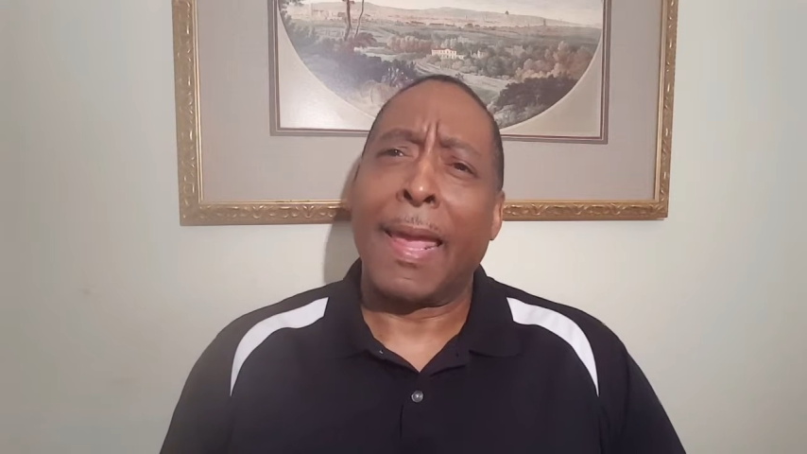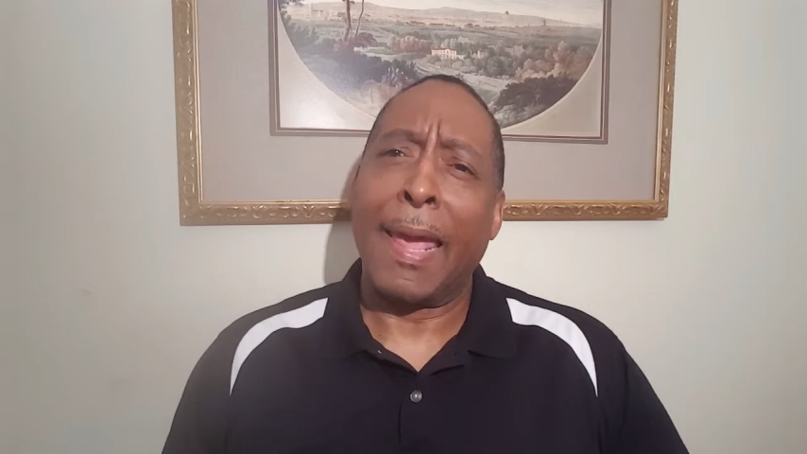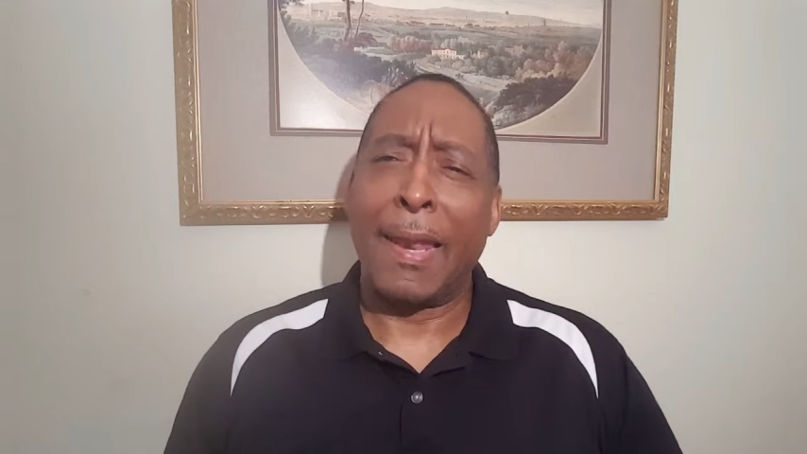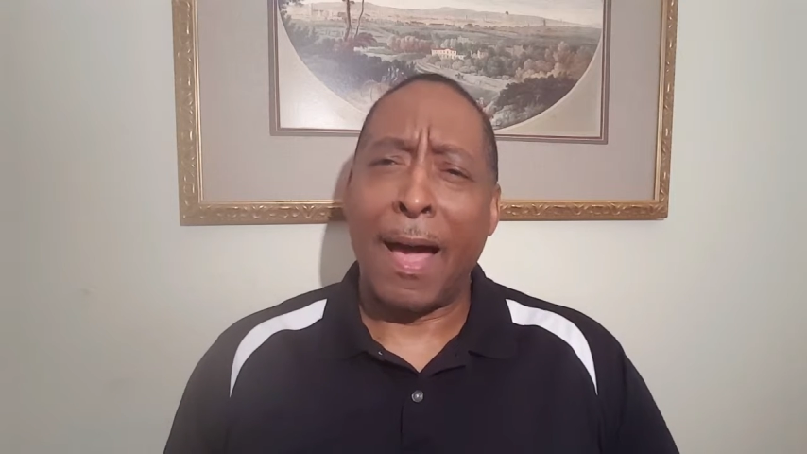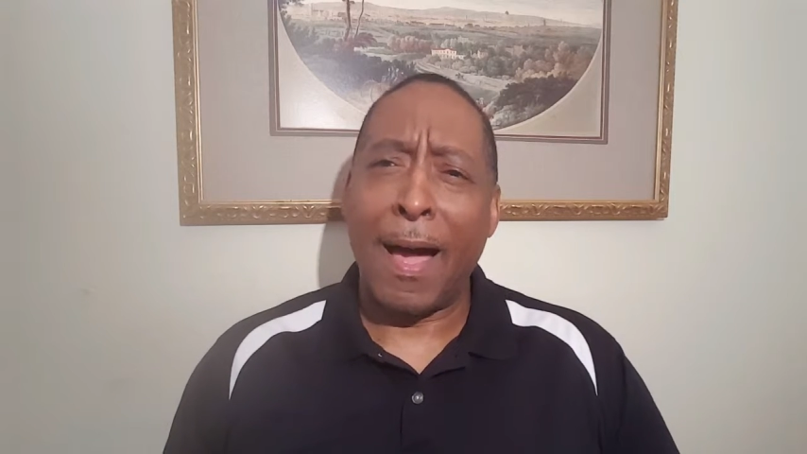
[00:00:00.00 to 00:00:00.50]

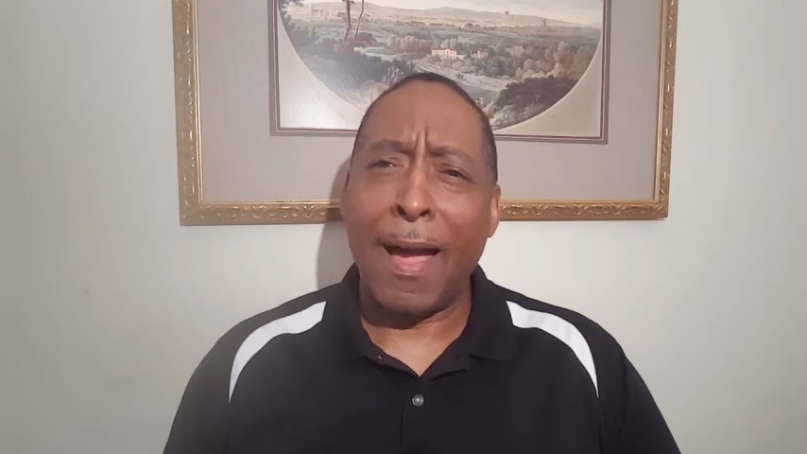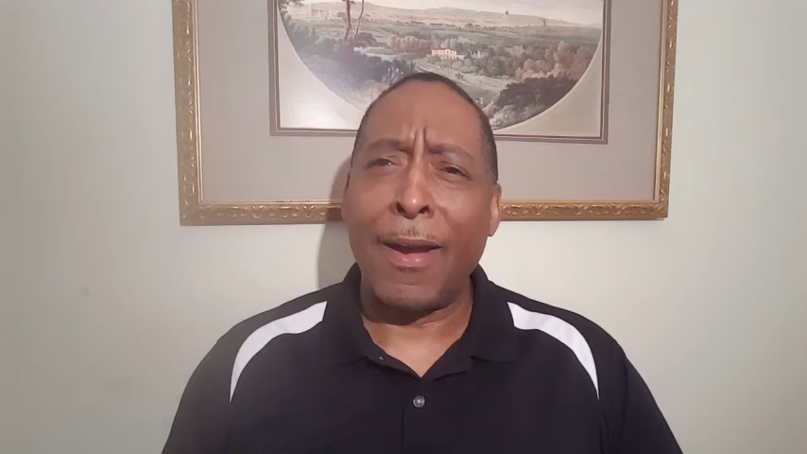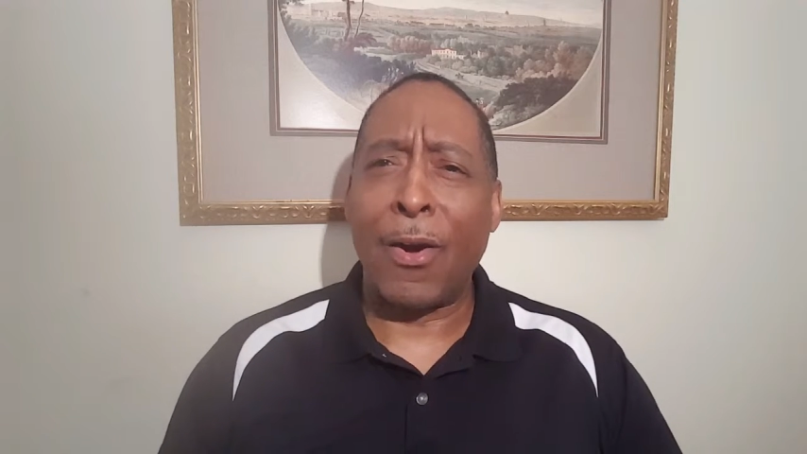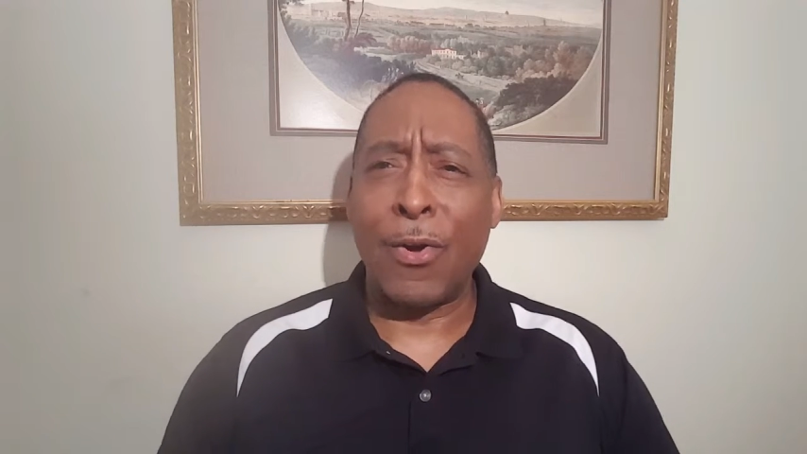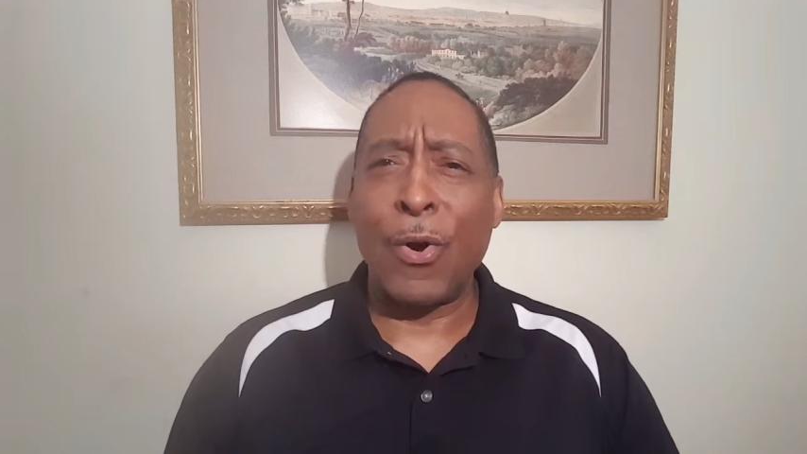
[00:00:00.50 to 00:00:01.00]
and
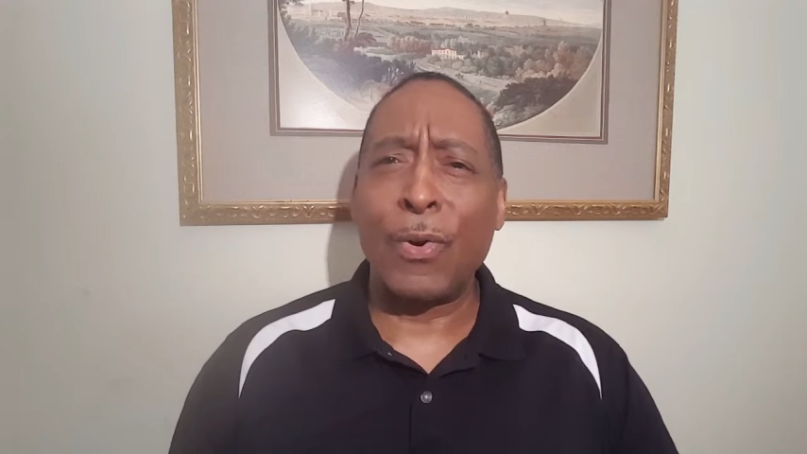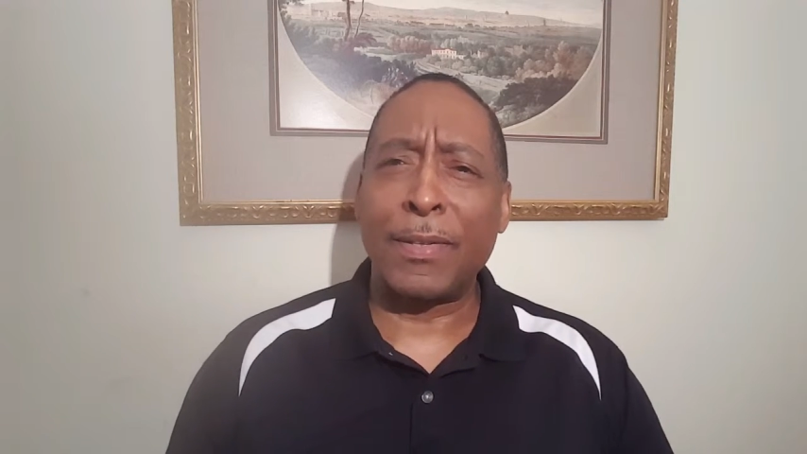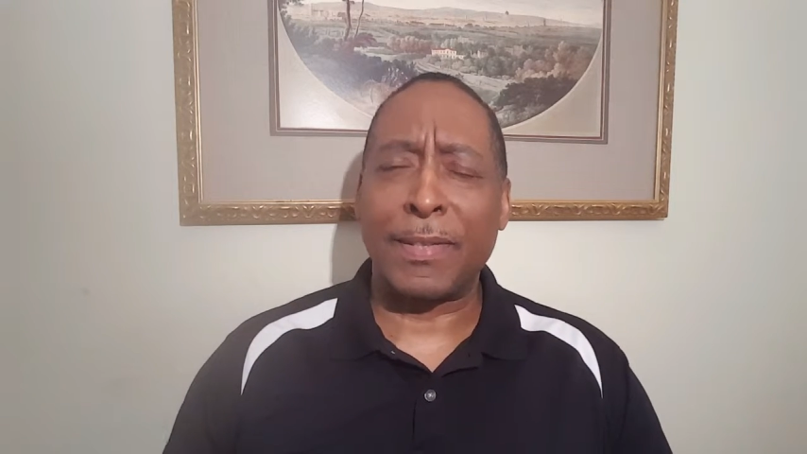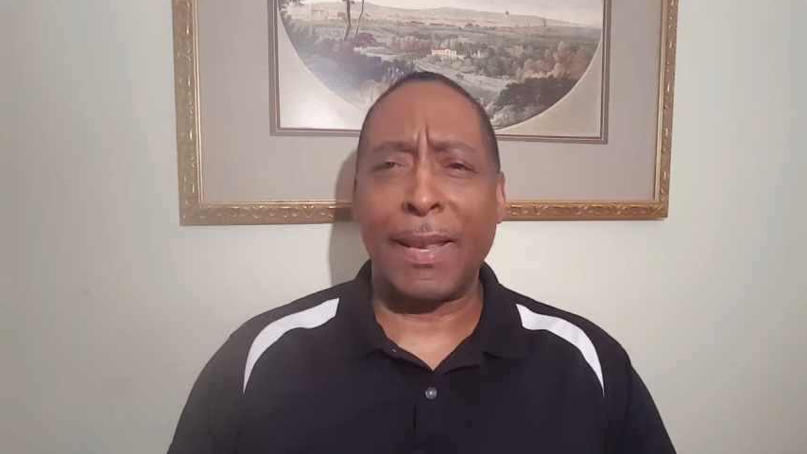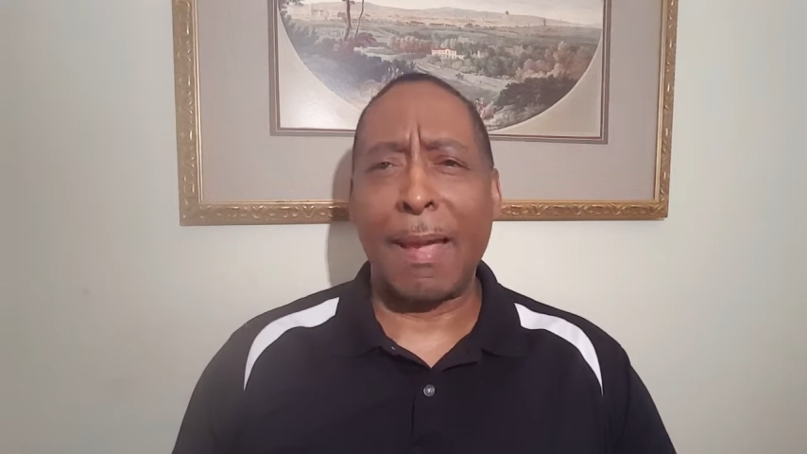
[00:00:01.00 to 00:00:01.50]
I are known
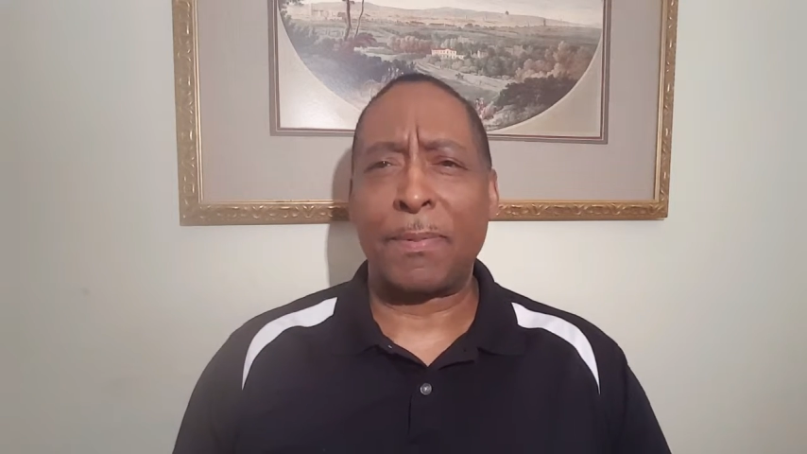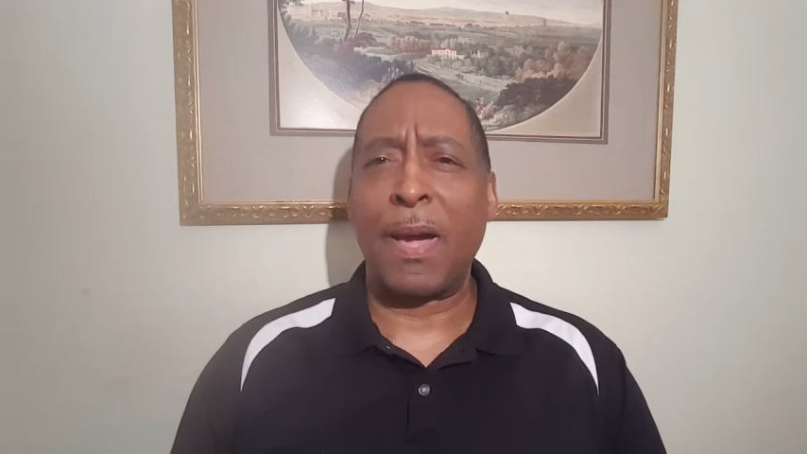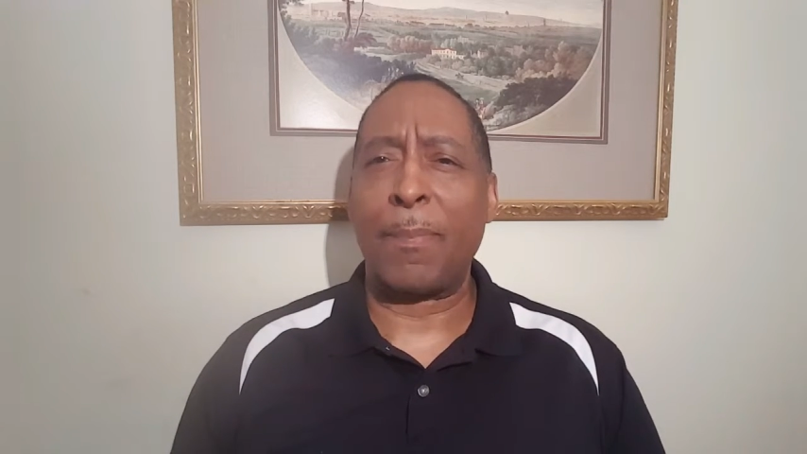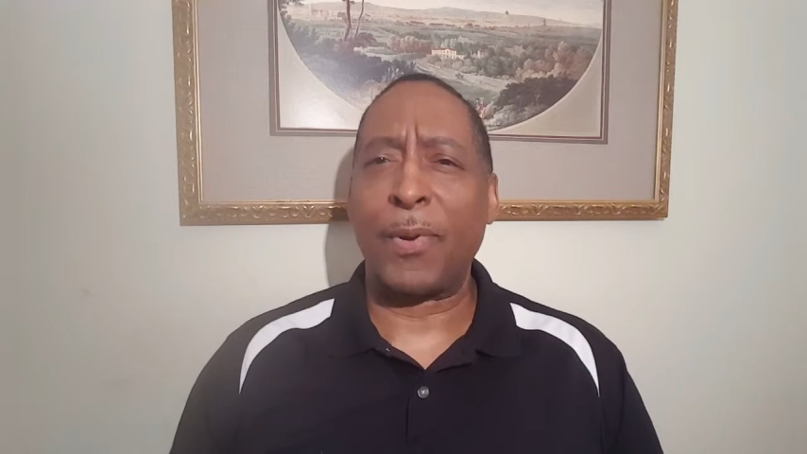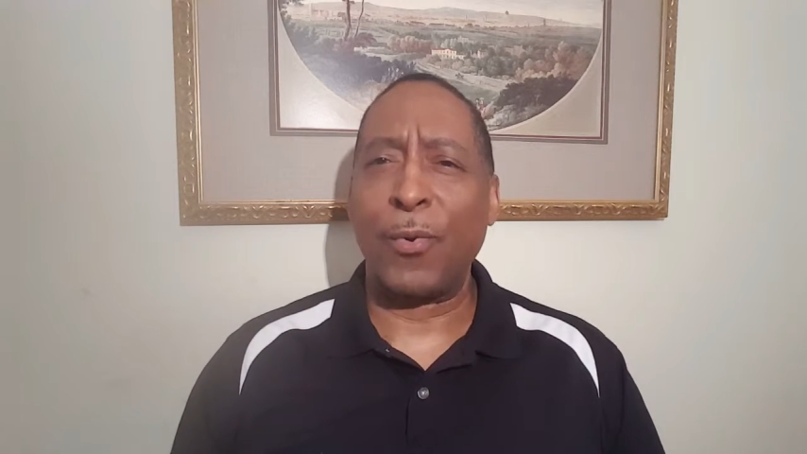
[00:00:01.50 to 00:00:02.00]
as the
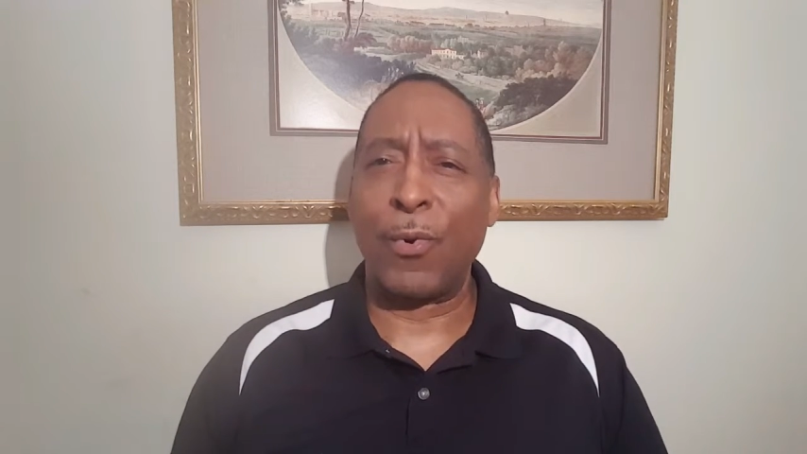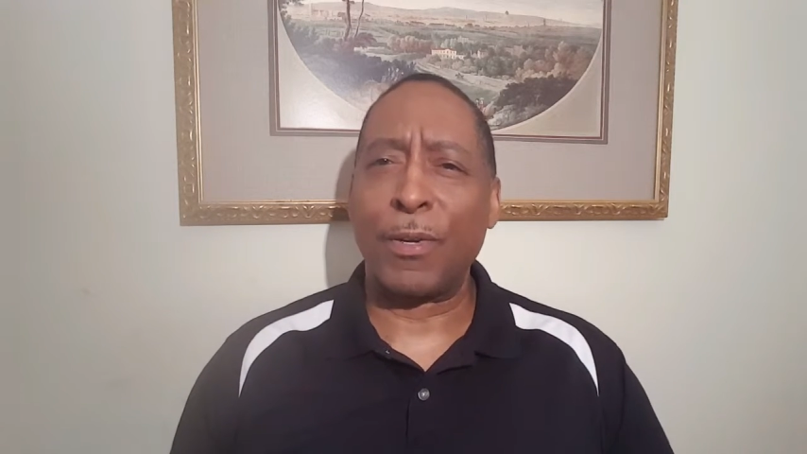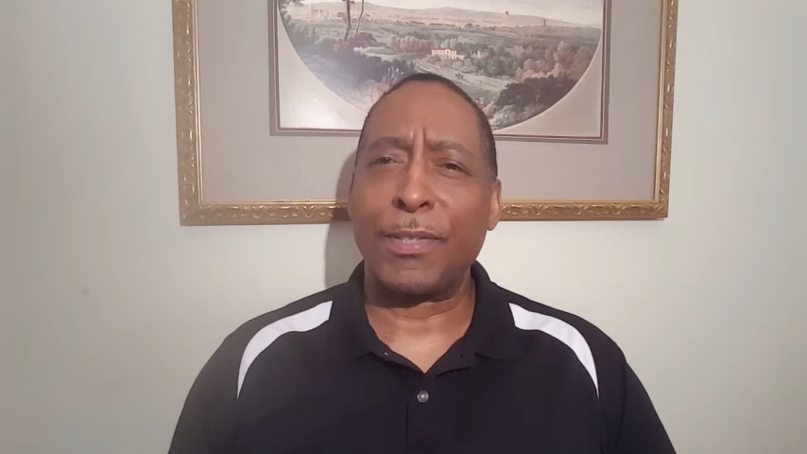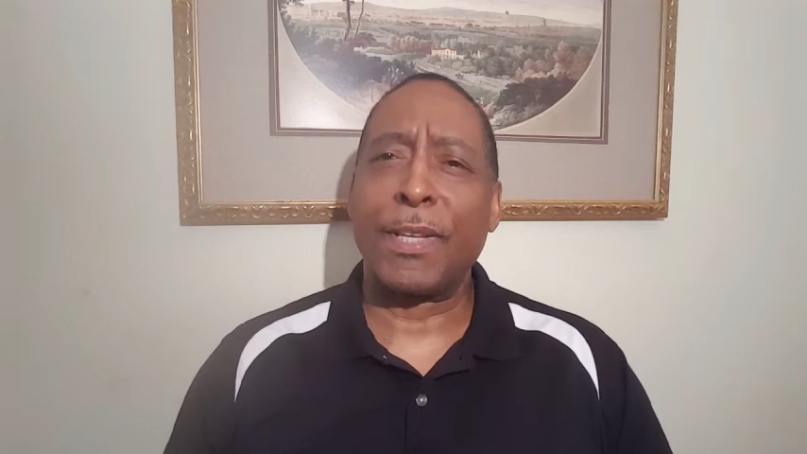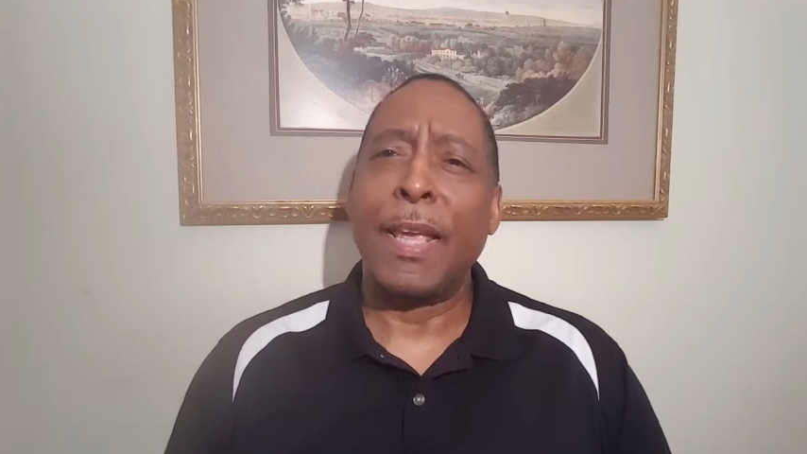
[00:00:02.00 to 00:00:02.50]

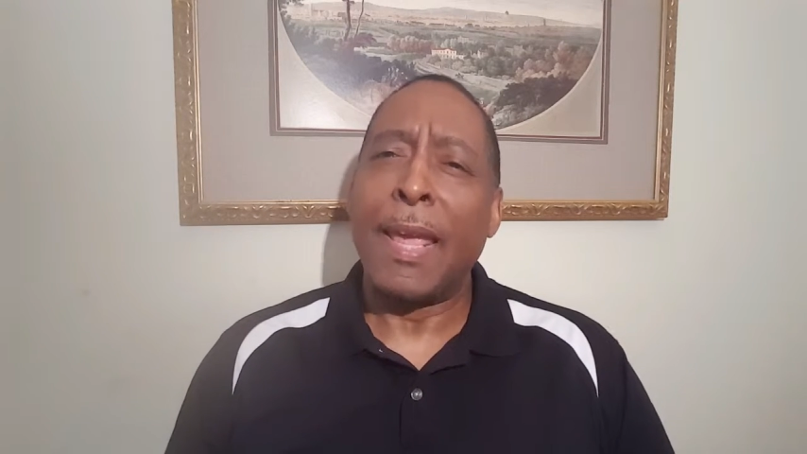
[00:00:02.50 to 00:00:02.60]
LAPTOP-PRENEURS.